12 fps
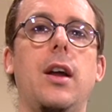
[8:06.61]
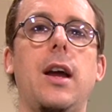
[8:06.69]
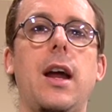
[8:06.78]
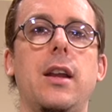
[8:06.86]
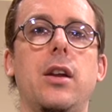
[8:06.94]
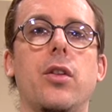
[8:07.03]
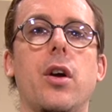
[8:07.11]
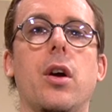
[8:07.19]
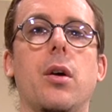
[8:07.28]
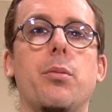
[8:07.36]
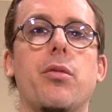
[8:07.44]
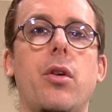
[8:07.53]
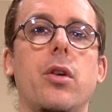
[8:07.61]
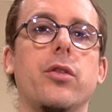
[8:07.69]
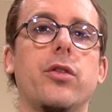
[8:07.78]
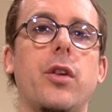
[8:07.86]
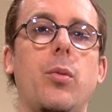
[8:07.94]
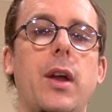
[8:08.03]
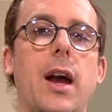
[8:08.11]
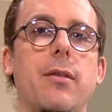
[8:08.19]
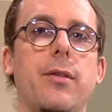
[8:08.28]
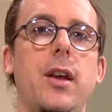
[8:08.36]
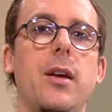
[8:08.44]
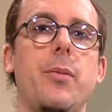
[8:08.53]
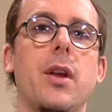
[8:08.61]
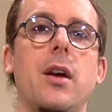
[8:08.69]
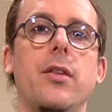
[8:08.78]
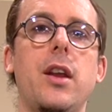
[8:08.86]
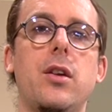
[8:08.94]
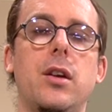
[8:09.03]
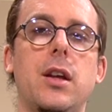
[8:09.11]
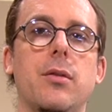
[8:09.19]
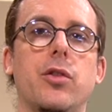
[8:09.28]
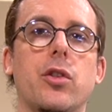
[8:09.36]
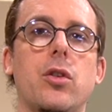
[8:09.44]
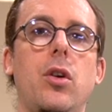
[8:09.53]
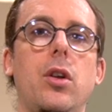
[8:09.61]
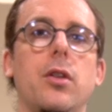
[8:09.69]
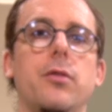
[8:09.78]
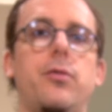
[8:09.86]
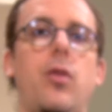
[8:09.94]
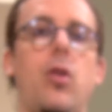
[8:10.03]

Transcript: any other products that we have here, then you can give us a call at